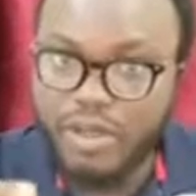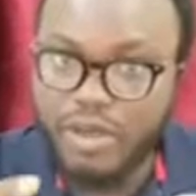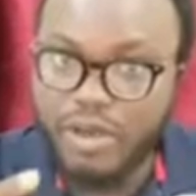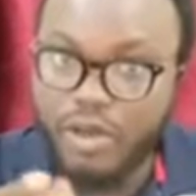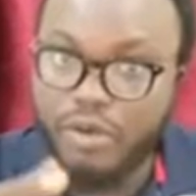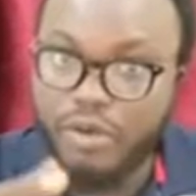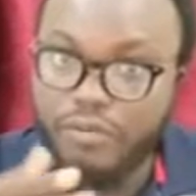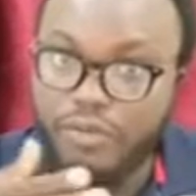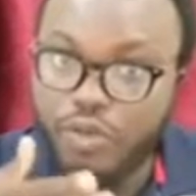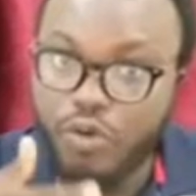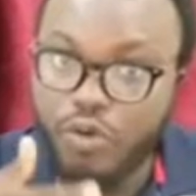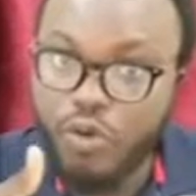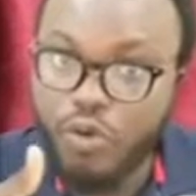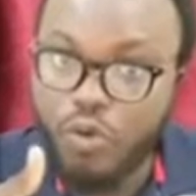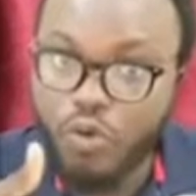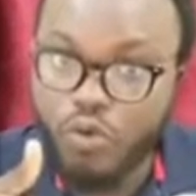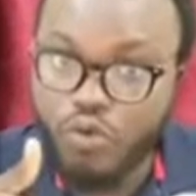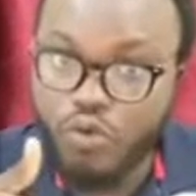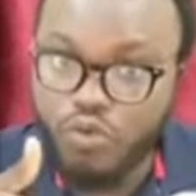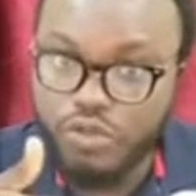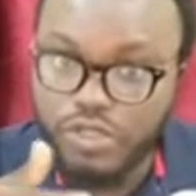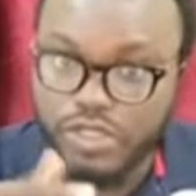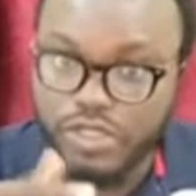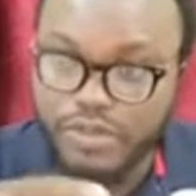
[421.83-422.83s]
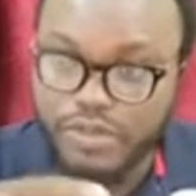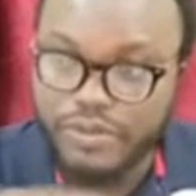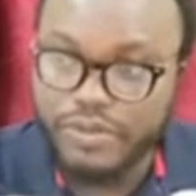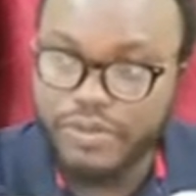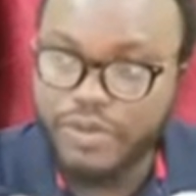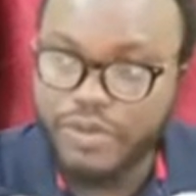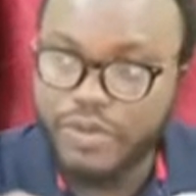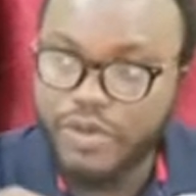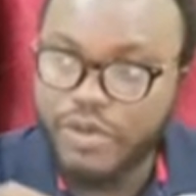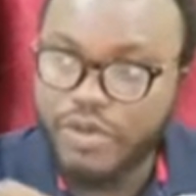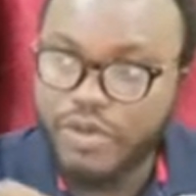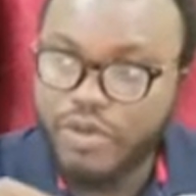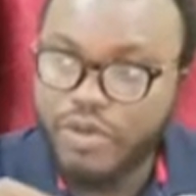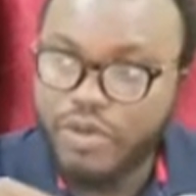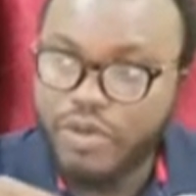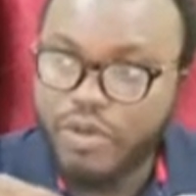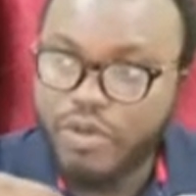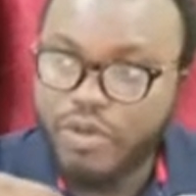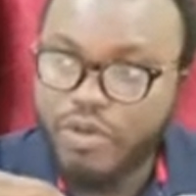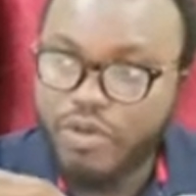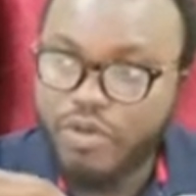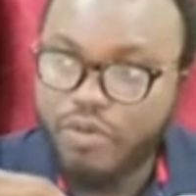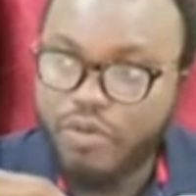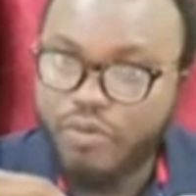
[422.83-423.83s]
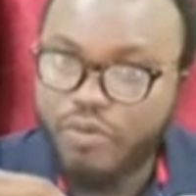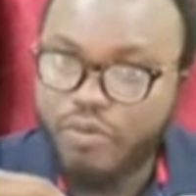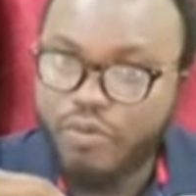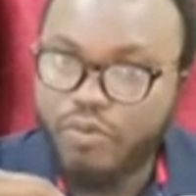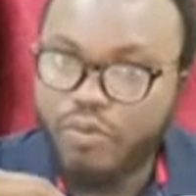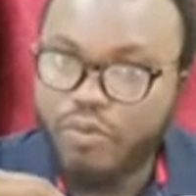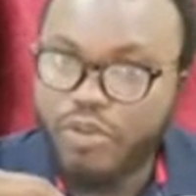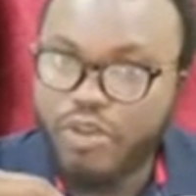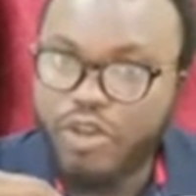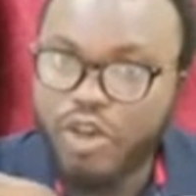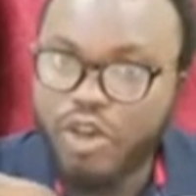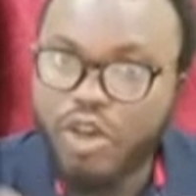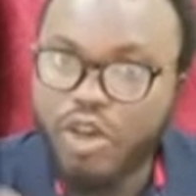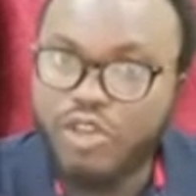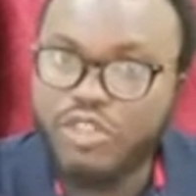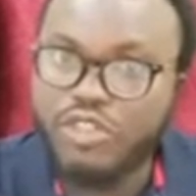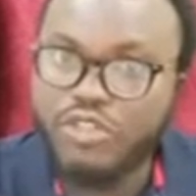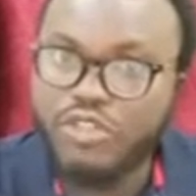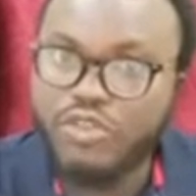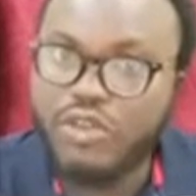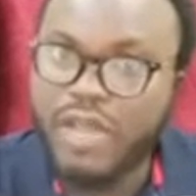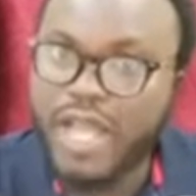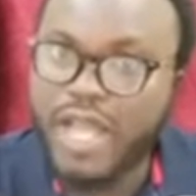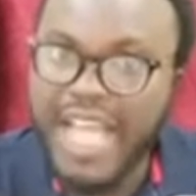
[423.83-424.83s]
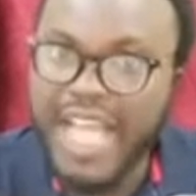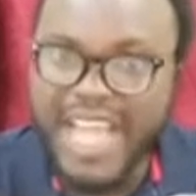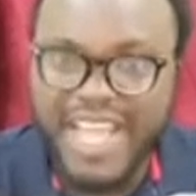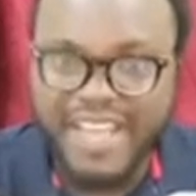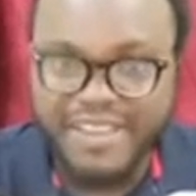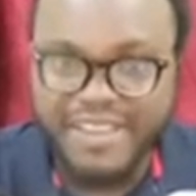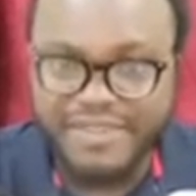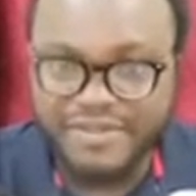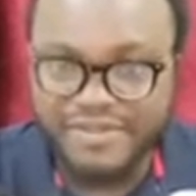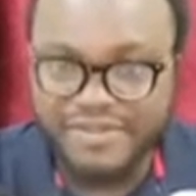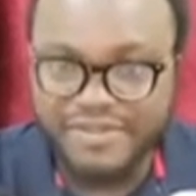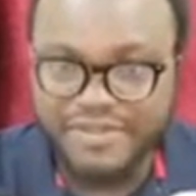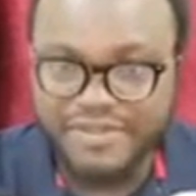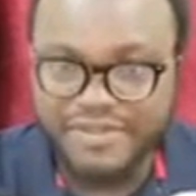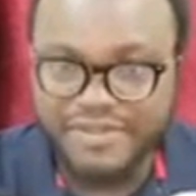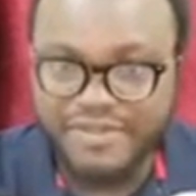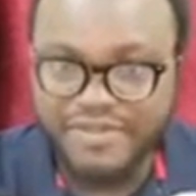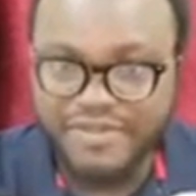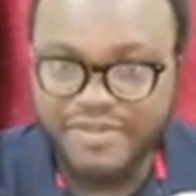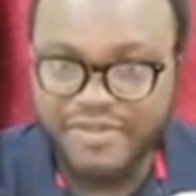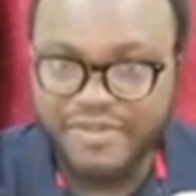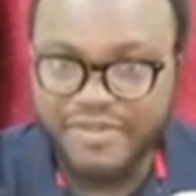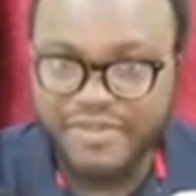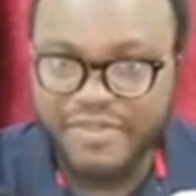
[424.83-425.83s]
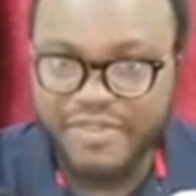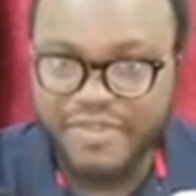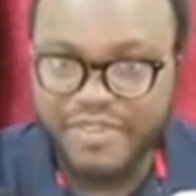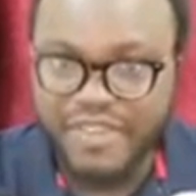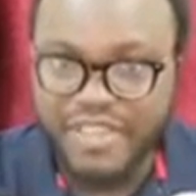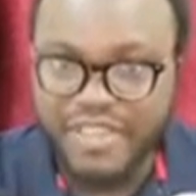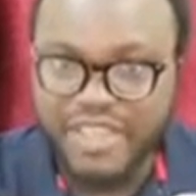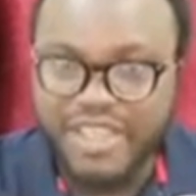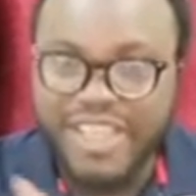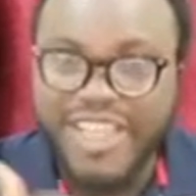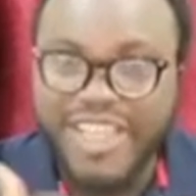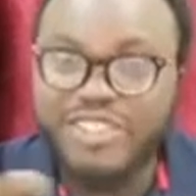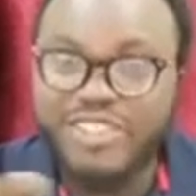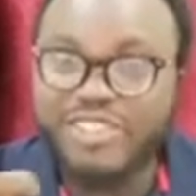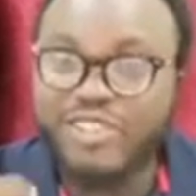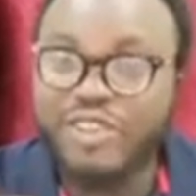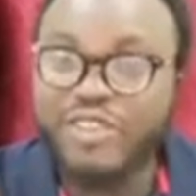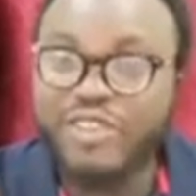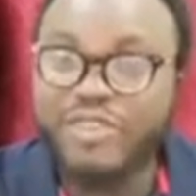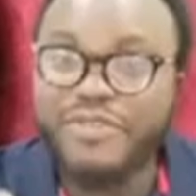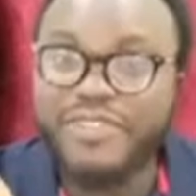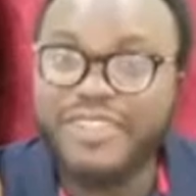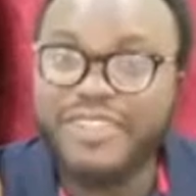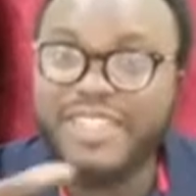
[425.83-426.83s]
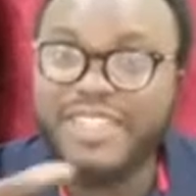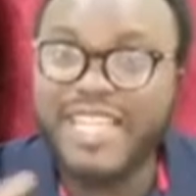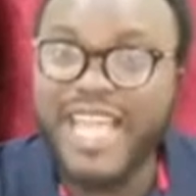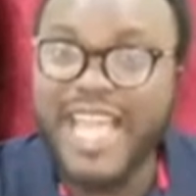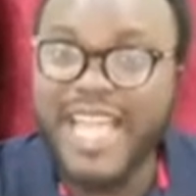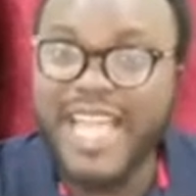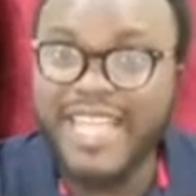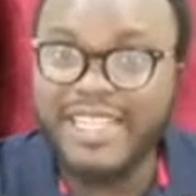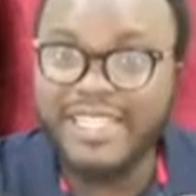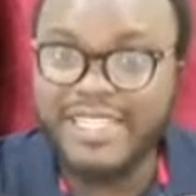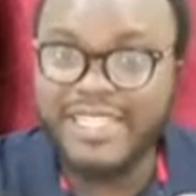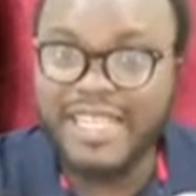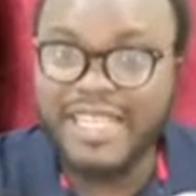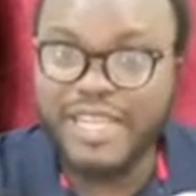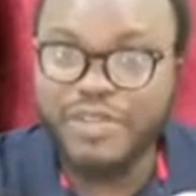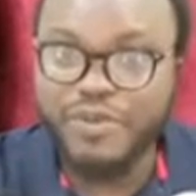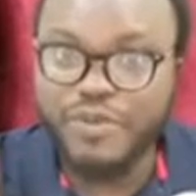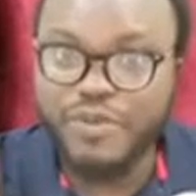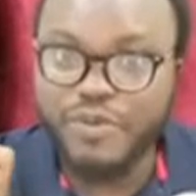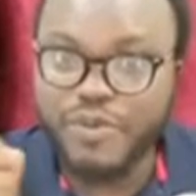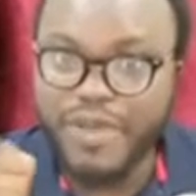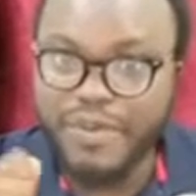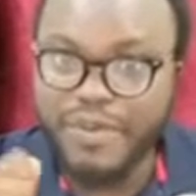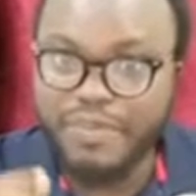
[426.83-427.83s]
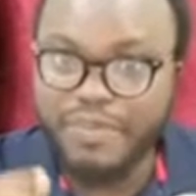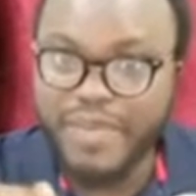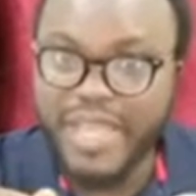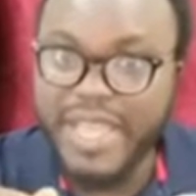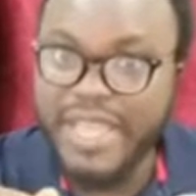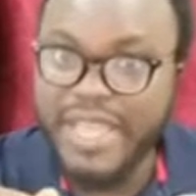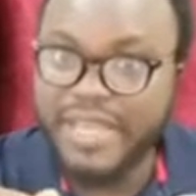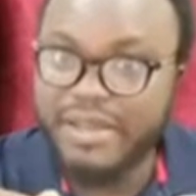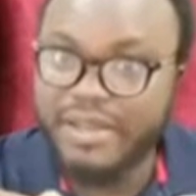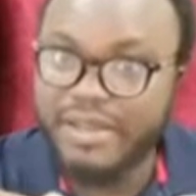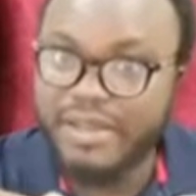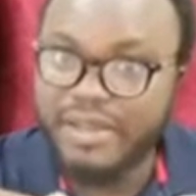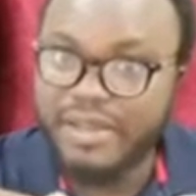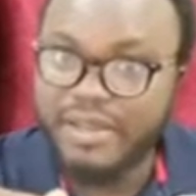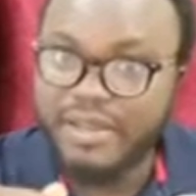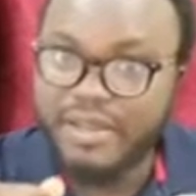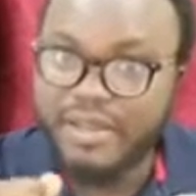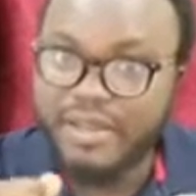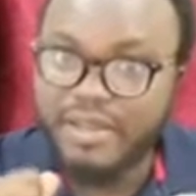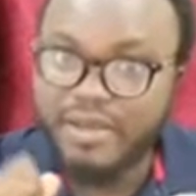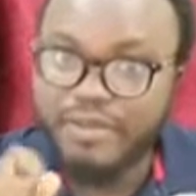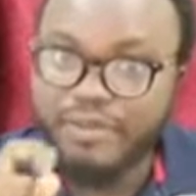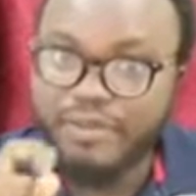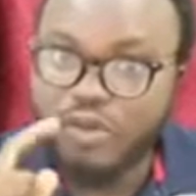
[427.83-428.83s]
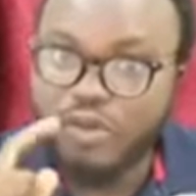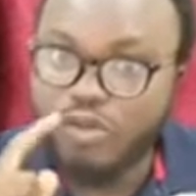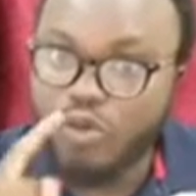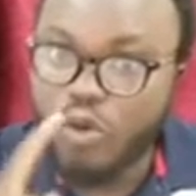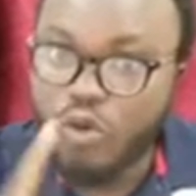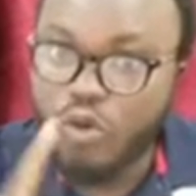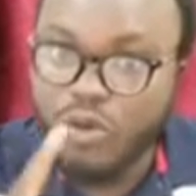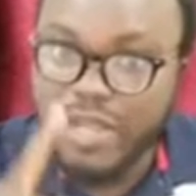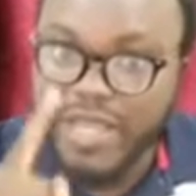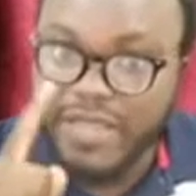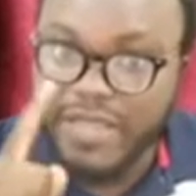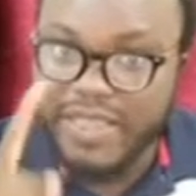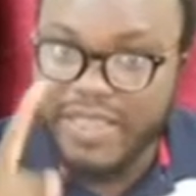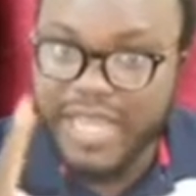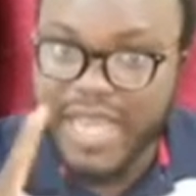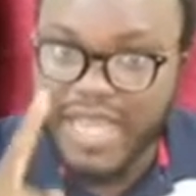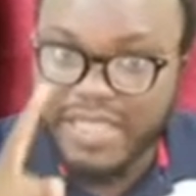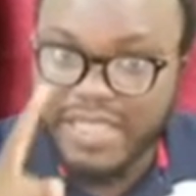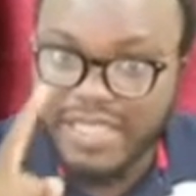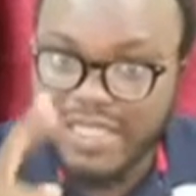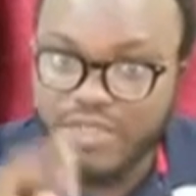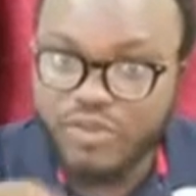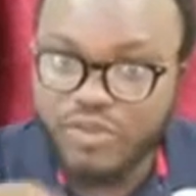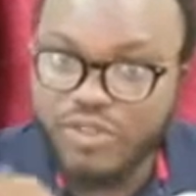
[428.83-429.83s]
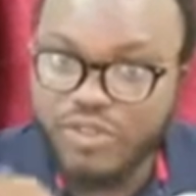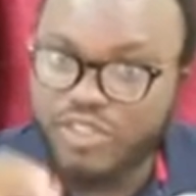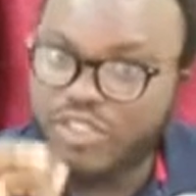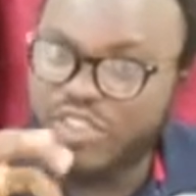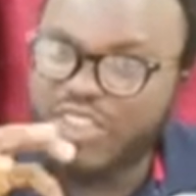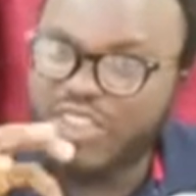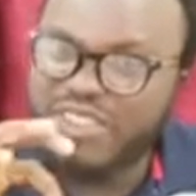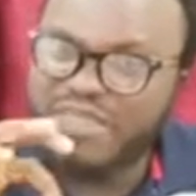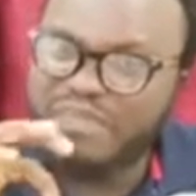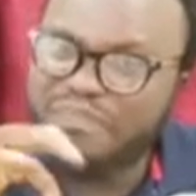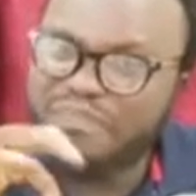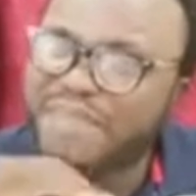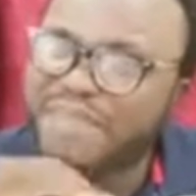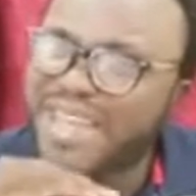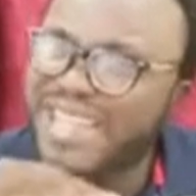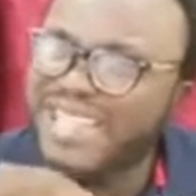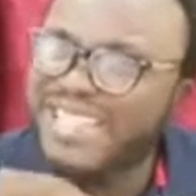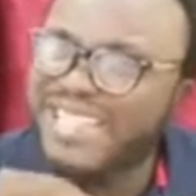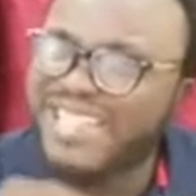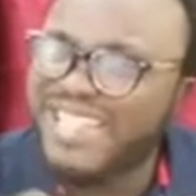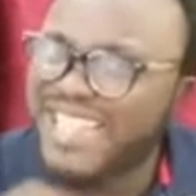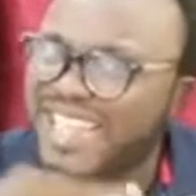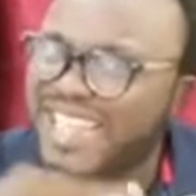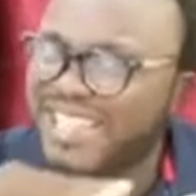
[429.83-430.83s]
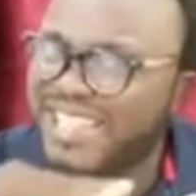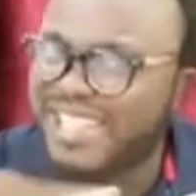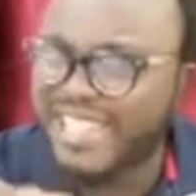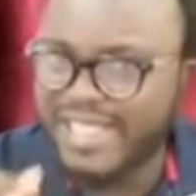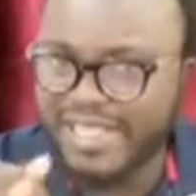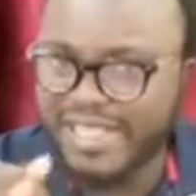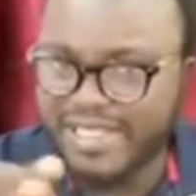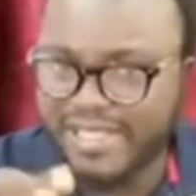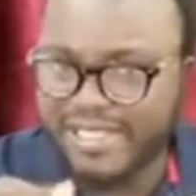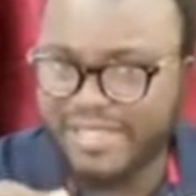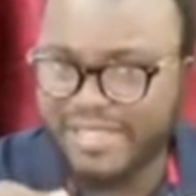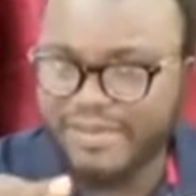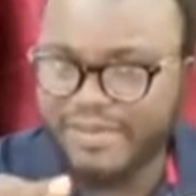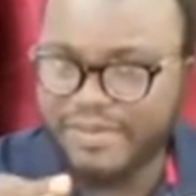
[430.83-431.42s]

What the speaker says: of the old, we also have a sort of a tithe that we were paying, but only that it was not mandated,